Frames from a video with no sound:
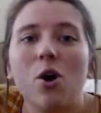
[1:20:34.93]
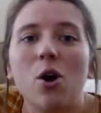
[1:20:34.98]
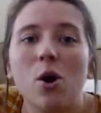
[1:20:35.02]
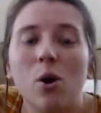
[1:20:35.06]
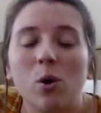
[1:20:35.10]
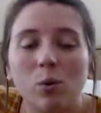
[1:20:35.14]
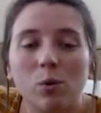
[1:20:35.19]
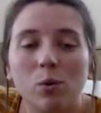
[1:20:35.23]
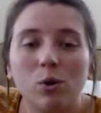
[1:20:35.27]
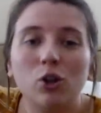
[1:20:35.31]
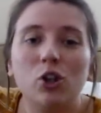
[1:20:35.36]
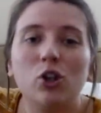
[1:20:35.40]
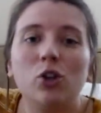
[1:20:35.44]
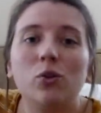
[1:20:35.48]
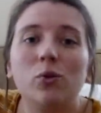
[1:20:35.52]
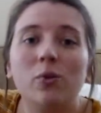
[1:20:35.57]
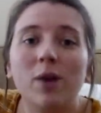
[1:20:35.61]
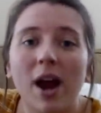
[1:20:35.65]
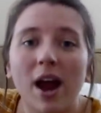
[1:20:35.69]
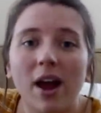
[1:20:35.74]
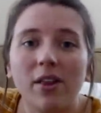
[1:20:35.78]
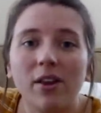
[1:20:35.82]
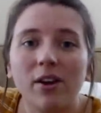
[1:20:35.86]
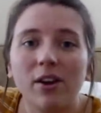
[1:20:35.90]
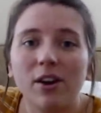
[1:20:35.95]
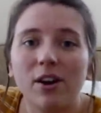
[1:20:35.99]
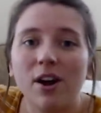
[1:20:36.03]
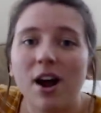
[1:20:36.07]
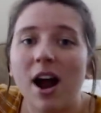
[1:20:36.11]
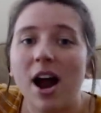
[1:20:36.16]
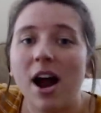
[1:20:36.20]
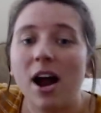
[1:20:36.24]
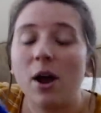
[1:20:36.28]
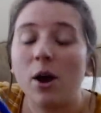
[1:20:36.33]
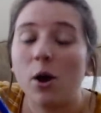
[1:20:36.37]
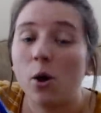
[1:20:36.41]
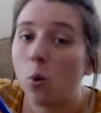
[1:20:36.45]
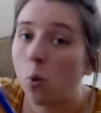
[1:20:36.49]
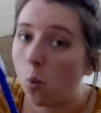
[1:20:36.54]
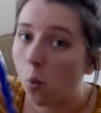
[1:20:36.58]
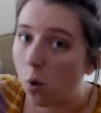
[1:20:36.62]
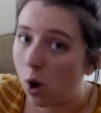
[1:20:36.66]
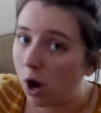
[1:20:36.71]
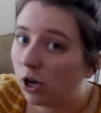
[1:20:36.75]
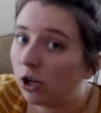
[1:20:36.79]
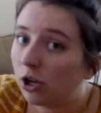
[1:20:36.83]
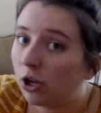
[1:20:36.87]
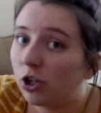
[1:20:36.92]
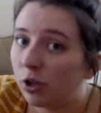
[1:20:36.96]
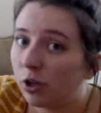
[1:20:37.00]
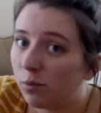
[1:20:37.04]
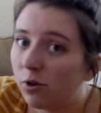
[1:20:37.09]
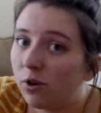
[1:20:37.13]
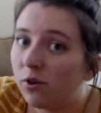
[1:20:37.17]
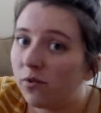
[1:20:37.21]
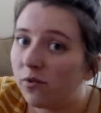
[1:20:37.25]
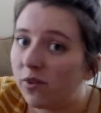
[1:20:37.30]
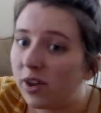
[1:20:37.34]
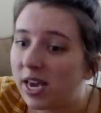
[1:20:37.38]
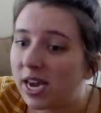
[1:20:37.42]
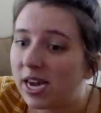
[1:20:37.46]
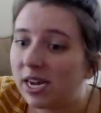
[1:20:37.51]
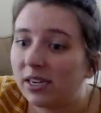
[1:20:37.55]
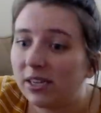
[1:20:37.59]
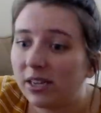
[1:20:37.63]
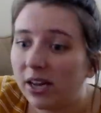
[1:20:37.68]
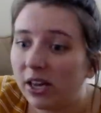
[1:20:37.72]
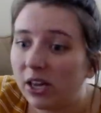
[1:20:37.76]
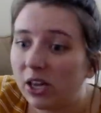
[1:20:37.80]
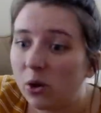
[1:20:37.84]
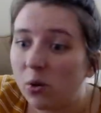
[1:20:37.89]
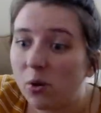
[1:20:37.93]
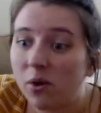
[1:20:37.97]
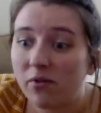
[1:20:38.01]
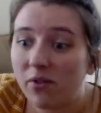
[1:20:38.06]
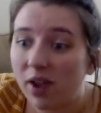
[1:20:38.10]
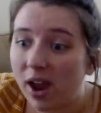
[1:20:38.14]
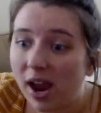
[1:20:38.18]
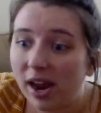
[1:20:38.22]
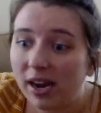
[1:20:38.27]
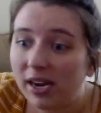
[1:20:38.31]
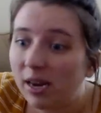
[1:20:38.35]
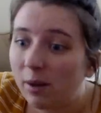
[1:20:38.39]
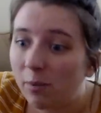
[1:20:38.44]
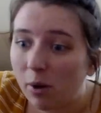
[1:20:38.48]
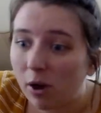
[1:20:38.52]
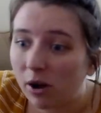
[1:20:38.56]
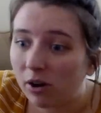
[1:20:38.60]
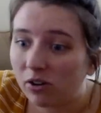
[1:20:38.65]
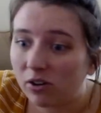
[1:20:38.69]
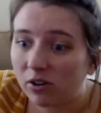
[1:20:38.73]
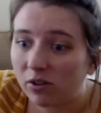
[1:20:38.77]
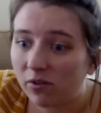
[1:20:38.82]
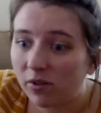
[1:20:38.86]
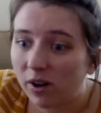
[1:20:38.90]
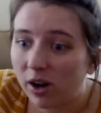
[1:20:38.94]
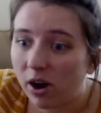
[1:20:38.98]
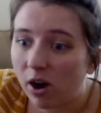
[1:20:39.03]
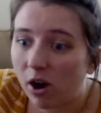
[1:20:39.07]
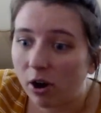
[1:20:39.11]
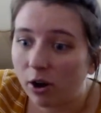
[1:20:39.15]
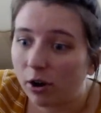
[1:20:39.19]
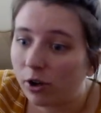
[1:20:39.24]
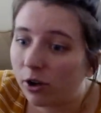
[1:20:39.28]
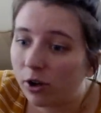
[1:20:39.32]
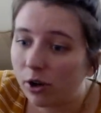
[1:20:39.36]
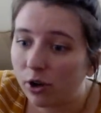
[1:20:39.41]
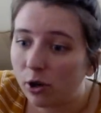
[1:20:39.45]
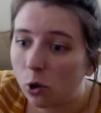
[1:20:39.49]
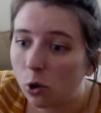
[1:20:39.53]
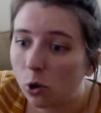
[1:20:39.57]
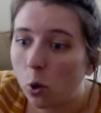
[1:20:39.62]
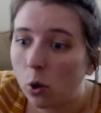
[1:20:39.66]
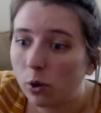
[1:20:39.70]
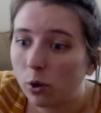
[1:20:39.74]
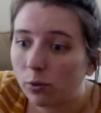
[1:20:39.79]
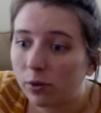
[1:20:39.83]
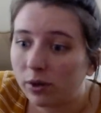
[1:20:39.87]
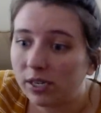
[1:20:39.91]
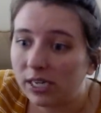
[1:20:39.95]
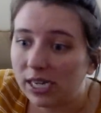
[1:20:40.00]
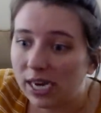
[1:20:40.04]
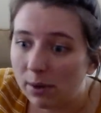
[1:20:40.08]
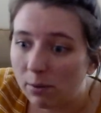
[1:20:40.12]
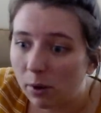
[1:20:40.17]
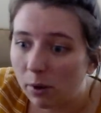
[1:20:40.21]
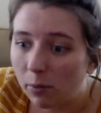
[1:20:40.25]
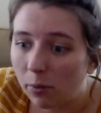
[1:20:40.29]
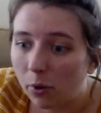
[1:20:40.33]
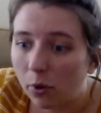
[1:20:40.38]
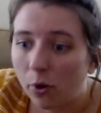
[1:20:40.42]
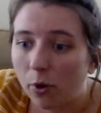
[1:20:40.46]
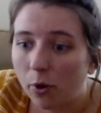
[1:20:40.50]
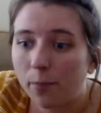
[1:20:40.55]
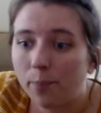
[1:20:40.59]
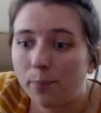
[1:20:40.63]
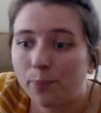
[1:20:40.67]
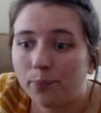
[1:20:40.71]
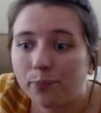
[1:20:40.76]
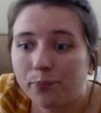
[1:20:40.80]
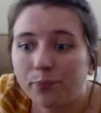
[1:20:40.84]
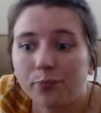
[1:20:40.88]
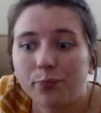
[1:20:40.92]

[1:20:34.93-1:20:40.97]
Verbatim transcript: would you rather I watch the movie and tell you if any parts of it are good or redeemable,